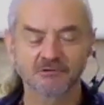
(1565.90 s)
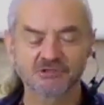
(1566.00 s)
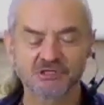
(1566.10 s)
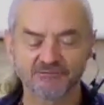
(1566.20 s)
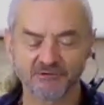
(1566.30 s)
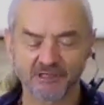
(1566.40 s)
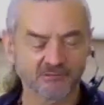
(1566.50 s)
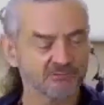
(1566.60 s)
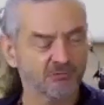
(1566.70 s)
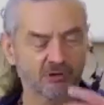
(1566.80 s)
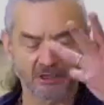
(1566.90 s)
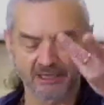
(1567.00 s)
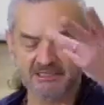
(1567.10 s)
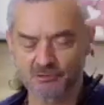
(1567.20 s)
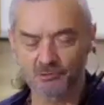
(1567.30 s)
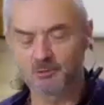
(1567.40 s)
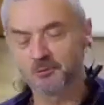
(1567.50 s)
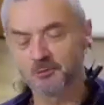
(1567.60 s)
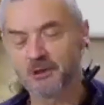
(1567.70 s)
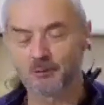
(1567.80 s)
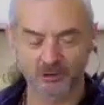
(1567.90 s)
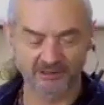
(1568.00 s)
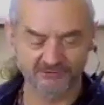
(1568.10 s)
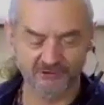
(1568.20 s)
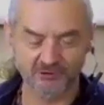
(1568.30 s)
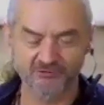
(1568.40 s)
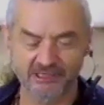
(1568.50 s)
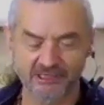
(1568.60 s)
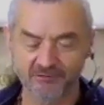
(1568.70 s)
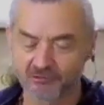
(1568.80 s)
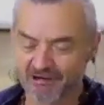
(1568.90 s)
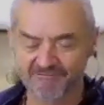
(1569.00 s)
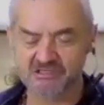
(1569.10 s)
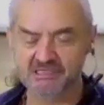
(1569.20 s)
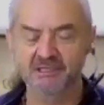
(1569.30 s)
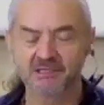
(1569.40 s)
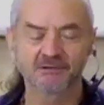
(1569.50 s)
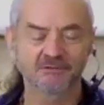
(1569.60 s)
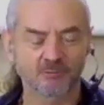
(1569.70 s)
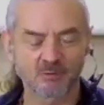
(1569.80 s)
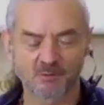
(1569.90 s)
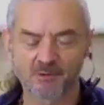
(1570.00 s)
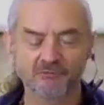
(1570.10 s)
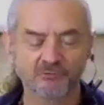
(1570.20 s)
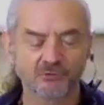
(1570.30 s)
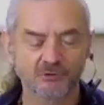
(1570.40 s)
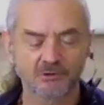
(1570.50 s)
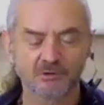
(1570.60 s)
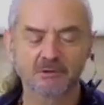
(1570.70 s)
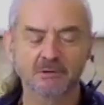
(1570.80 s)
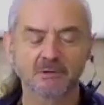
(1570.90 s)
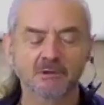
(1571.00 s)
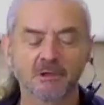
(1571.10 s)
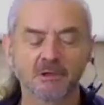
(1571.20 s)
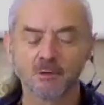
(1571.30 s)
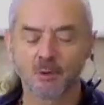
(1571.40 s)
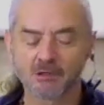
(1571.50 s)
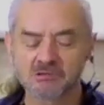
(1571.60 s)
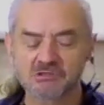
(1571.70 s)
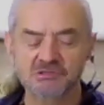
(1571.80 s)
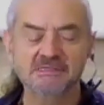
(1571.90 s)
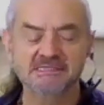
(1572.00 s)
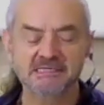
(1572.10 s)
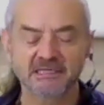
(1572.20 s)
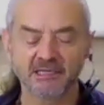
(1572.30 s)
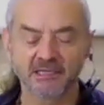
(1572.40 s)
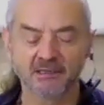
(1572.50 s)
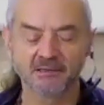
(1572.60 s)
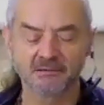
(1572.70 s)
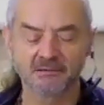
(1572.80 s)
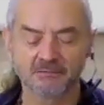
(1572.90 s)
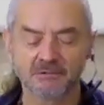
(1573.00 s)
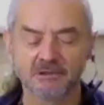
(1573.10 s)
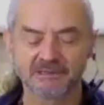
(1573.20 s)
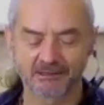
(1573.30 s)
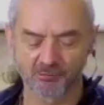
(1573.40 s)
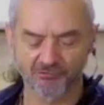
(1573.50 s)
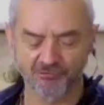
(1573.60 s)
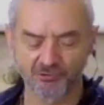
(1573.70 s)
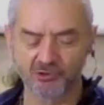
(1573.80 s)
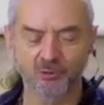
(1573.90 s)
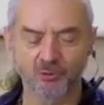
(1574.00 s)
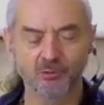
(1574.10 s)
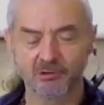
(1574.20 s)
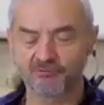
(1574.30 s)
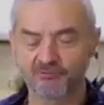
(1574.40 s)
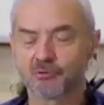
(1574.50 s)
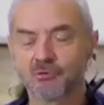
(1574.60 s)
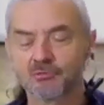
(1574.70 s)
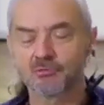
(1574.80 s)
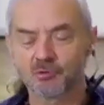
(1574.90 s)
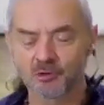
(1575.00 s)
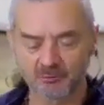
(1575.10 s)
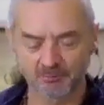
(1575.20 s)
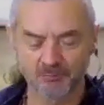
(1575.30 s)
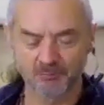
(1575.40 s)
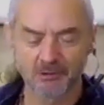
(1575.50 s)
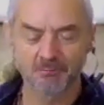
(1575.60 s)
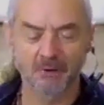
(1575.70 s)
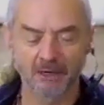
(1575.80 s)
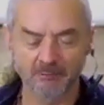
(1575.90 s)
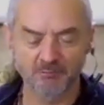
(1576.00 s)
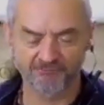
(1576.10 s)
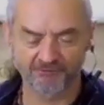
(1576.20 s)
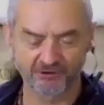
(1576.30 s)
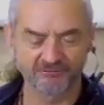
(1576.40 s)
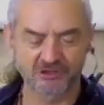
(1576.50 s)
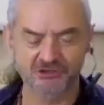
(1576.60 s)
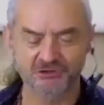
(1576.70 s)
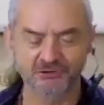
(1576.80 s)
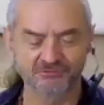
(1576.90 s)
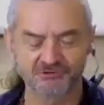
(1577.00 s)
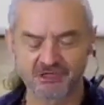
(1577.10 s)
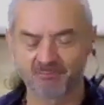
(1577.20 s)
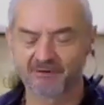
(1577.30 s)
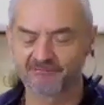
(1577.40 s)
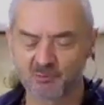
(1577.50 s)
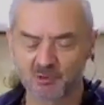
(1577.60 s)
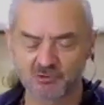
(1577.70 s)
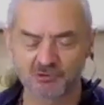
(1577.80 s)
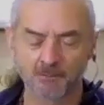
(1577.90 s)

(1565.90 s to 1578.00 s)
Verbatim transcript: receiving the light or whatever you're feeling, gravity from above, whilst seeing down through you if you're doing my preferred version of Shambhavi Mudra.